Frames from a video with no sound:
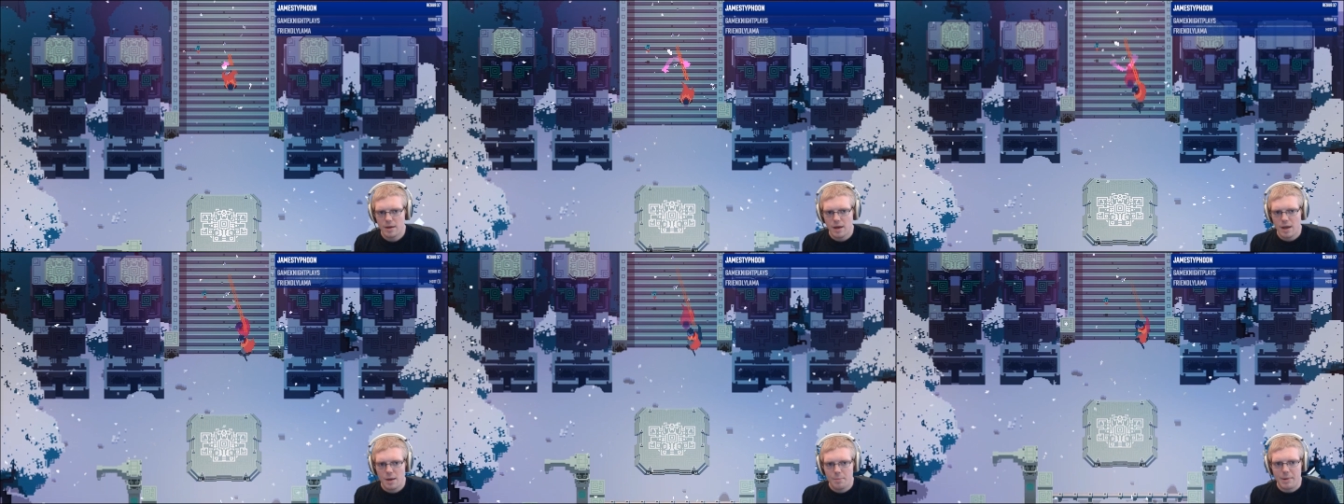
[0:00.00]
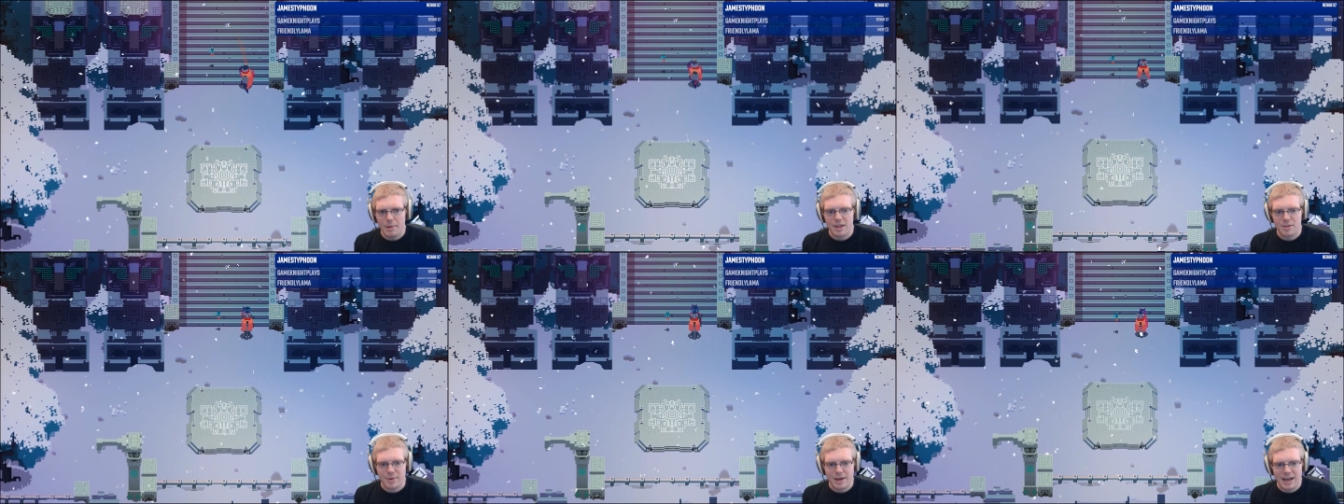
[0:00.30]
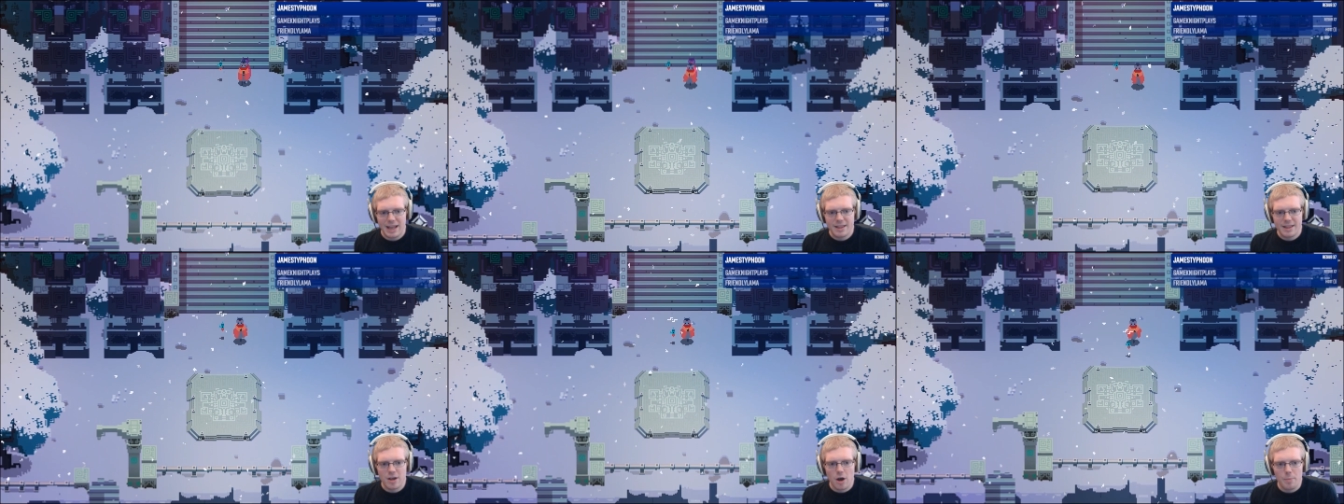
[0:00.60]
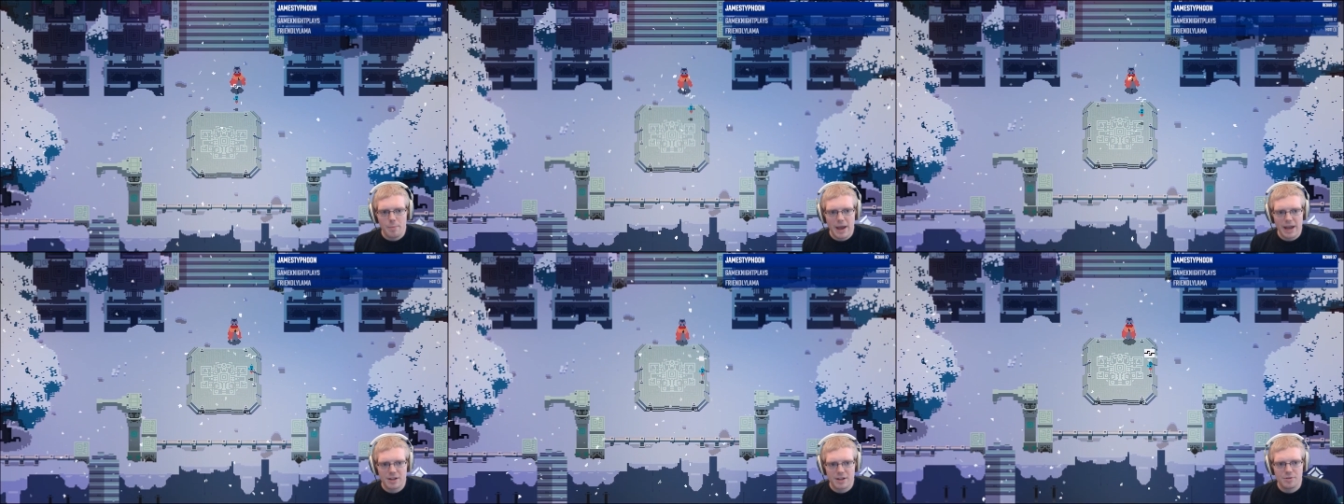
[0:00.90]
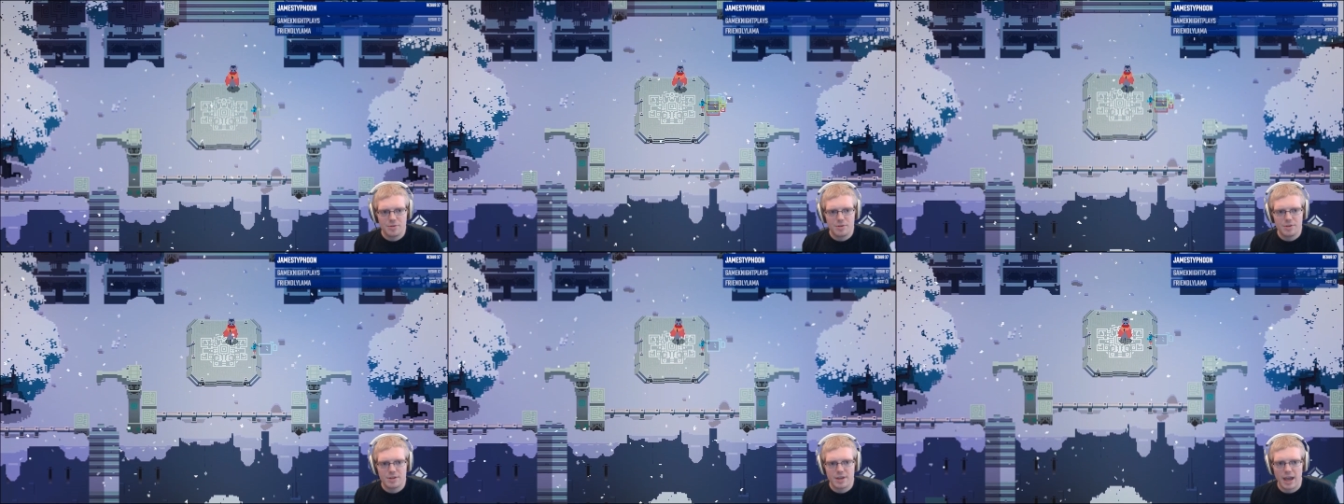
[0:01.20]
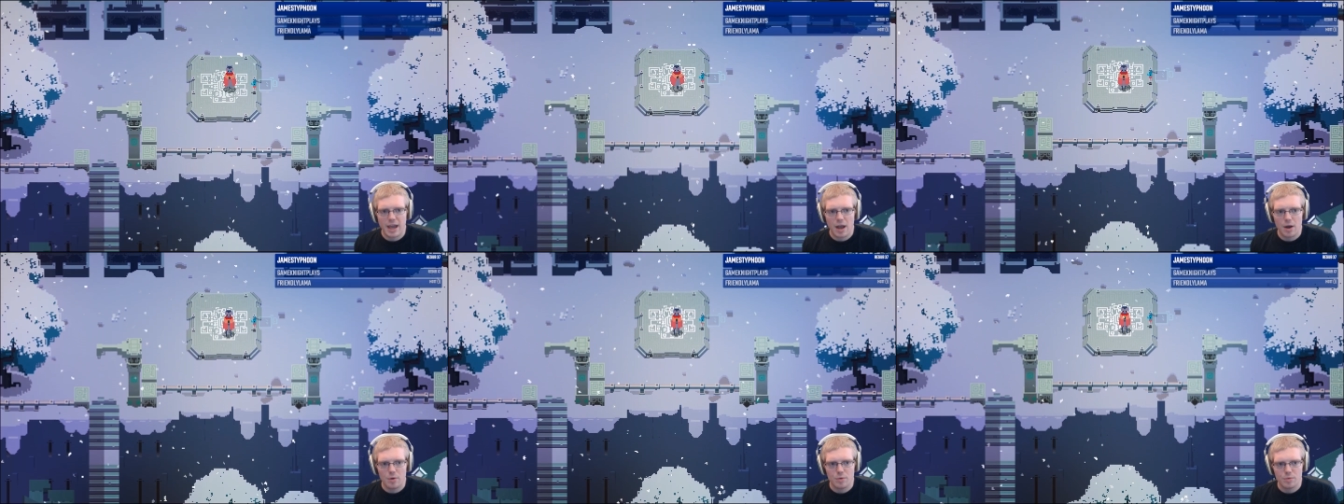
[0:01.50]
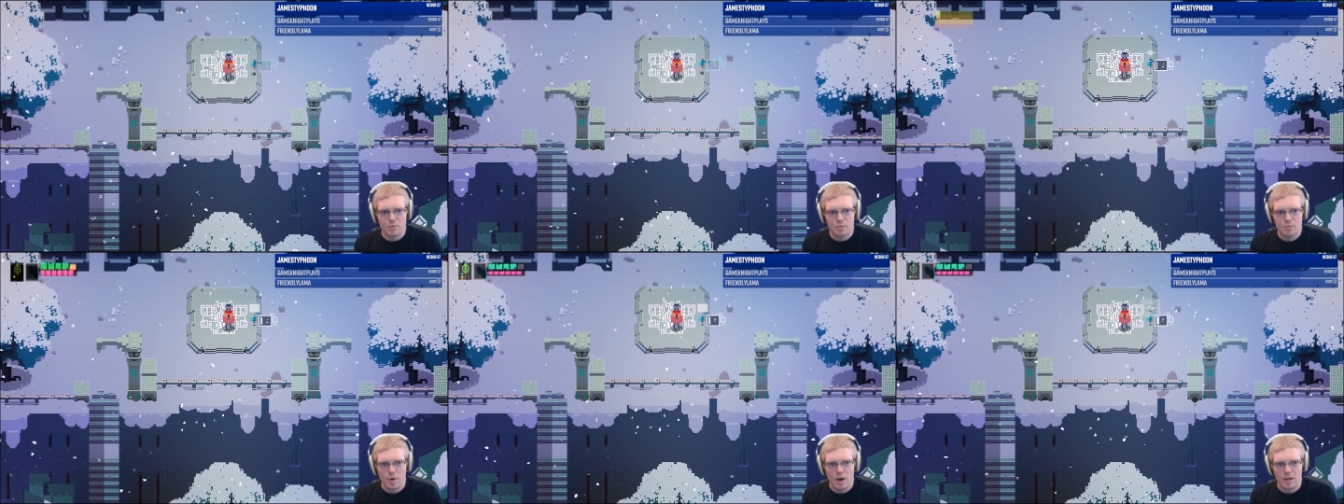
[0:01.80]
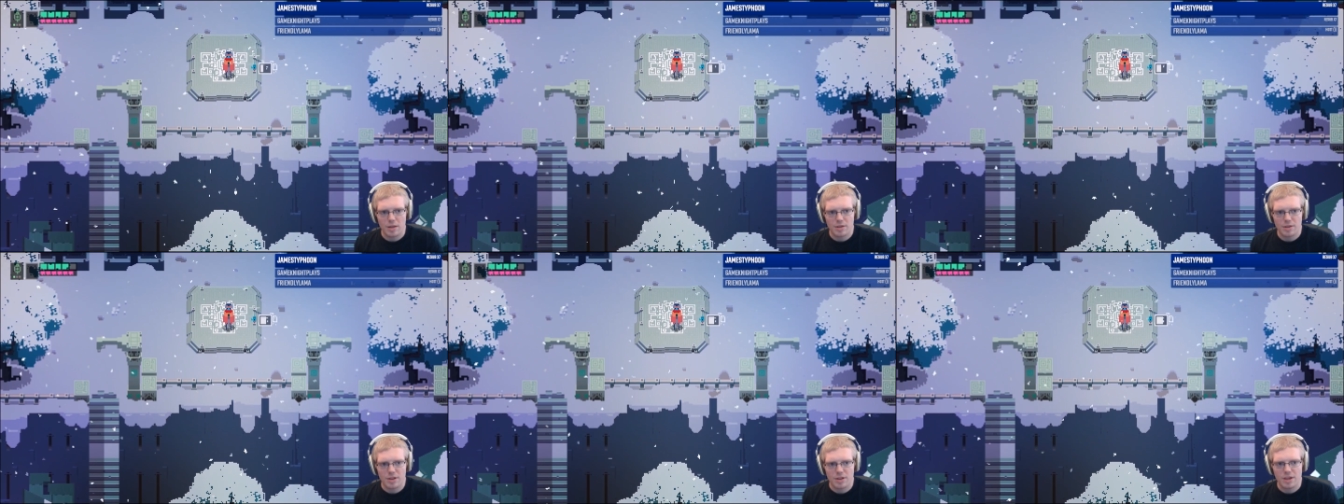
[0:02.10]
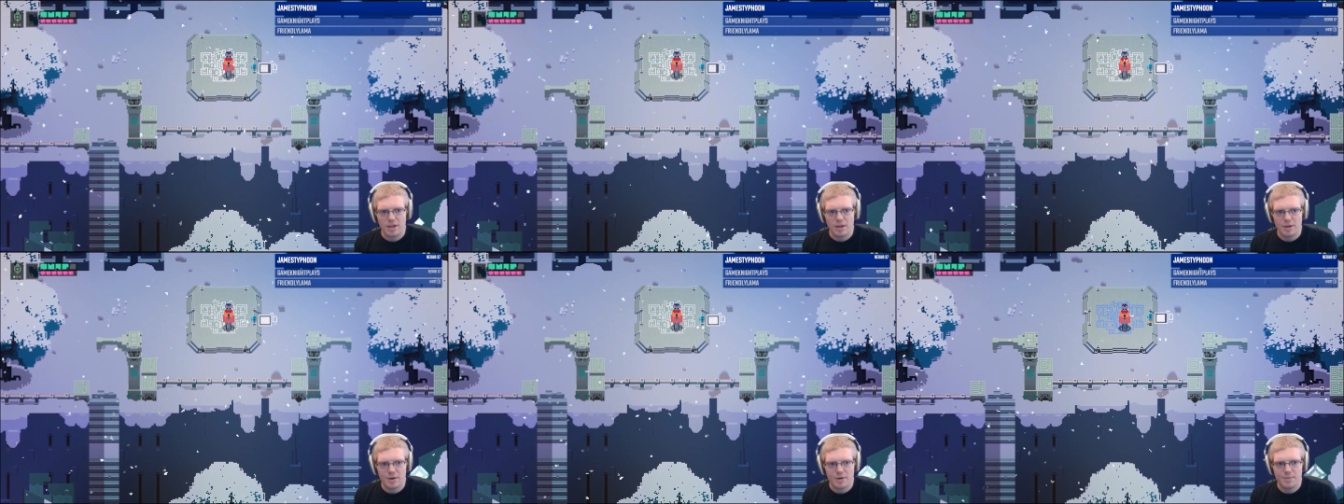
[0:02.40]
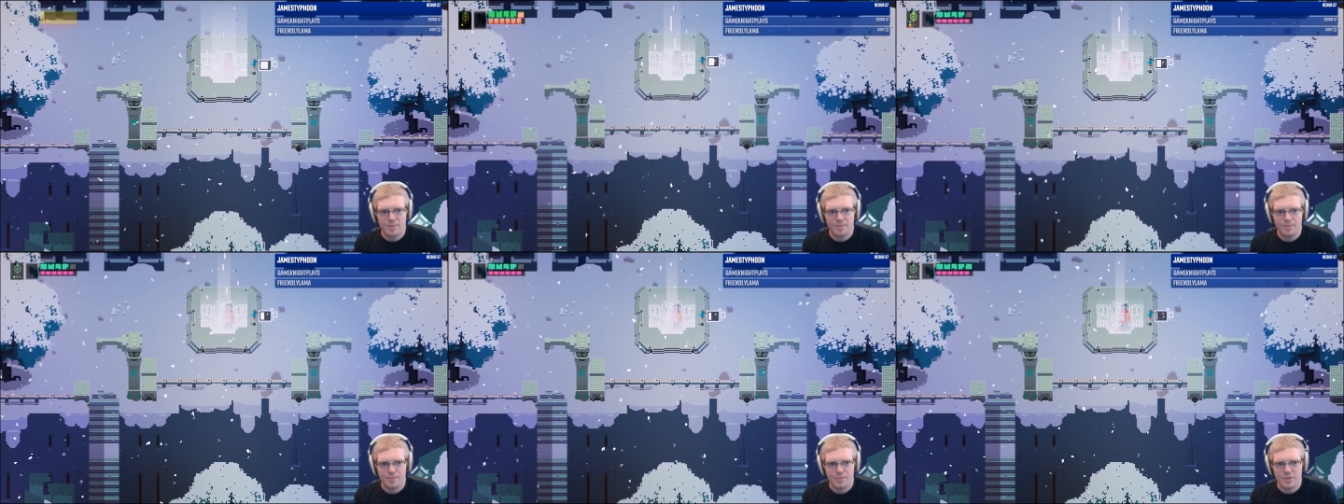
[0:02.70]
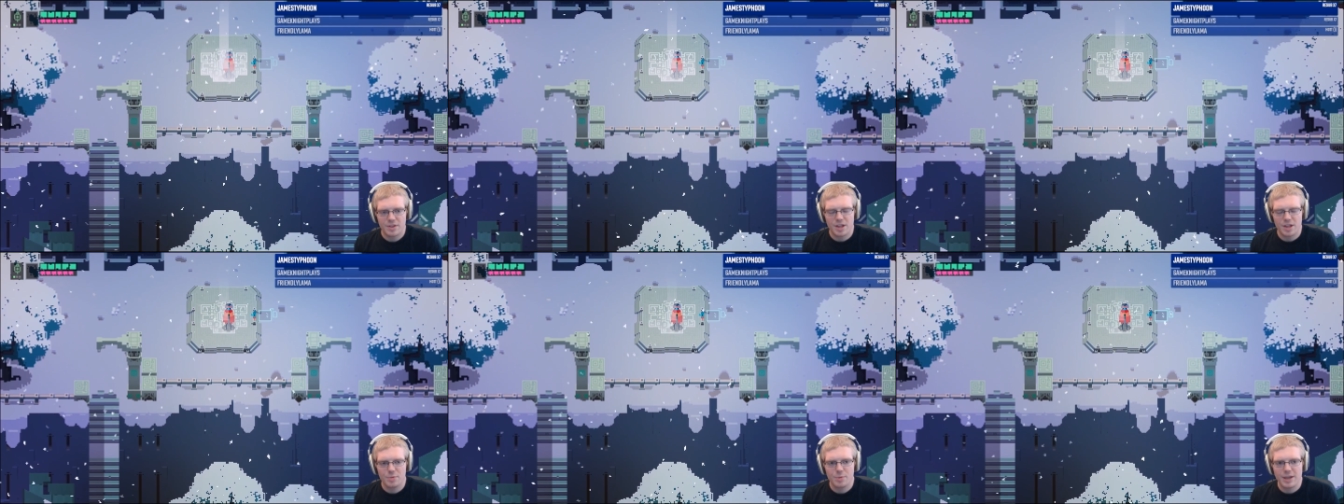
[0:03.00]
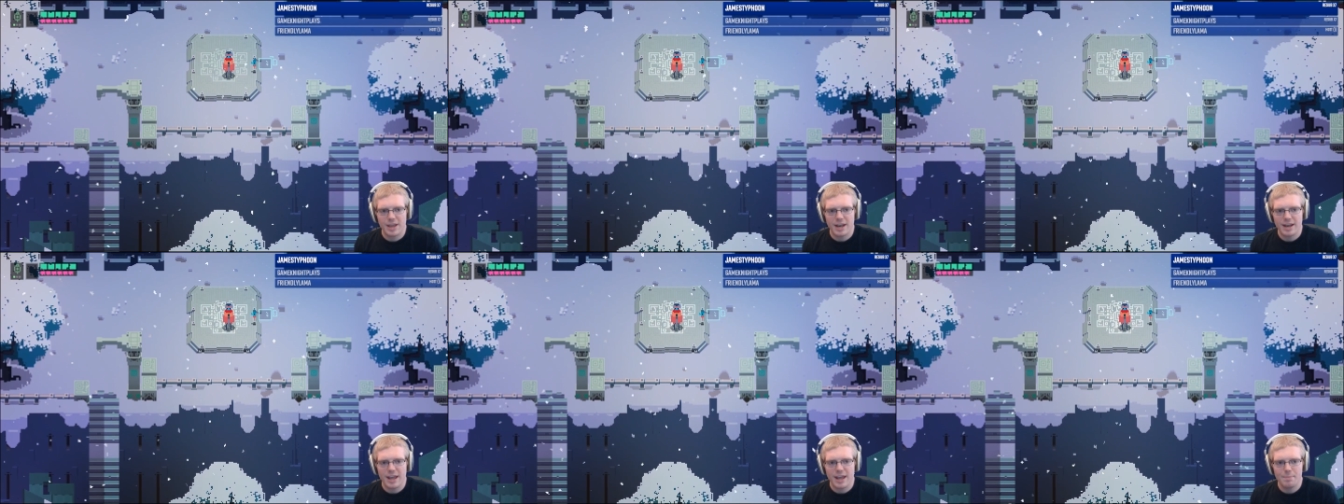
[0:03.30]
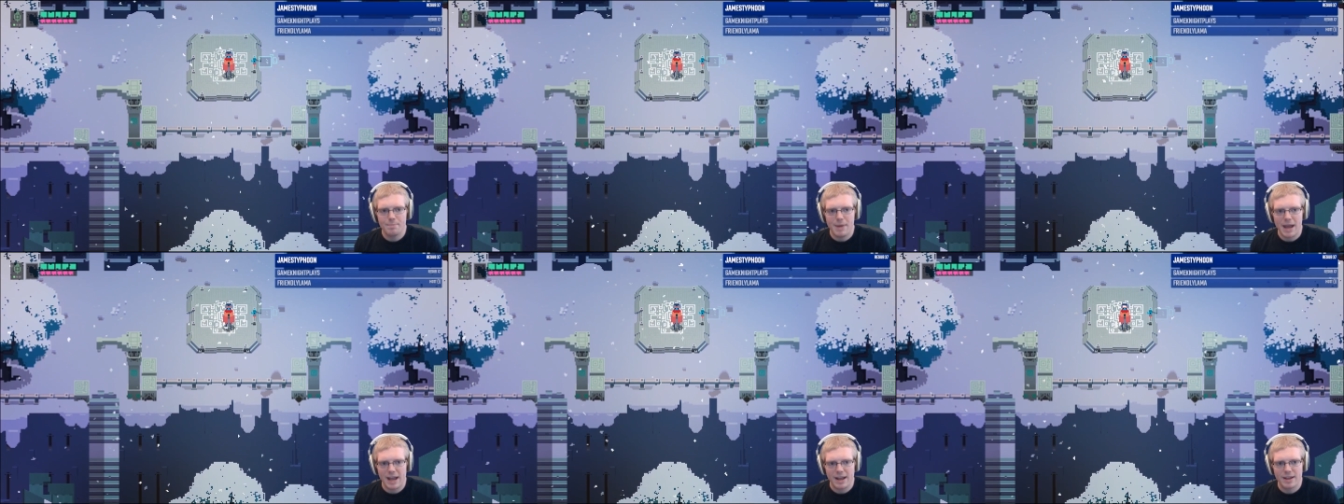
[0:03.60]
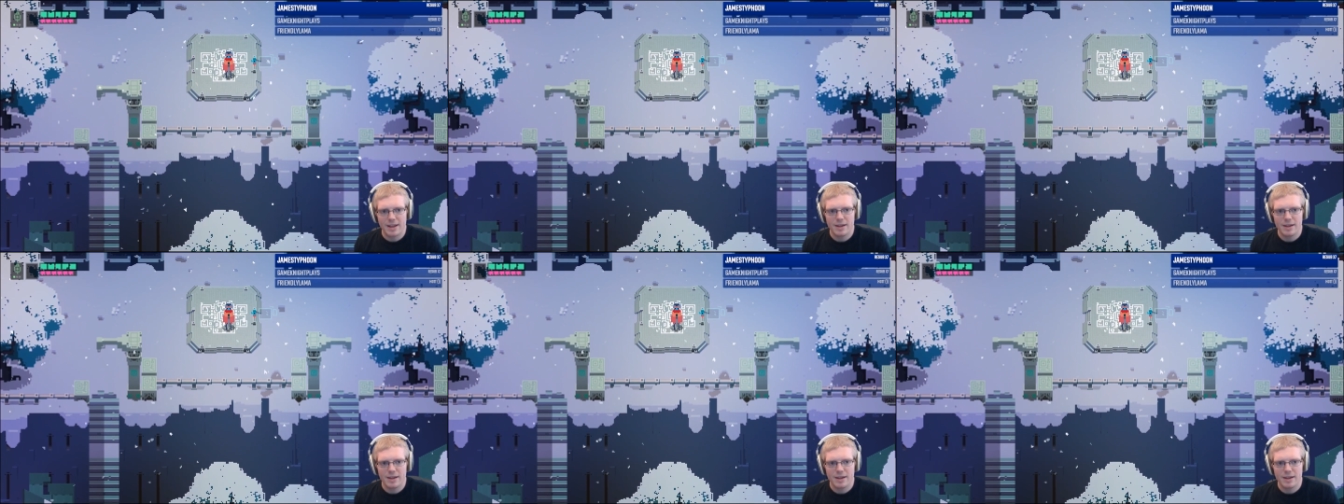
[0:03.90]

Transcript: By the way, let's go back to town once here. Since we can get back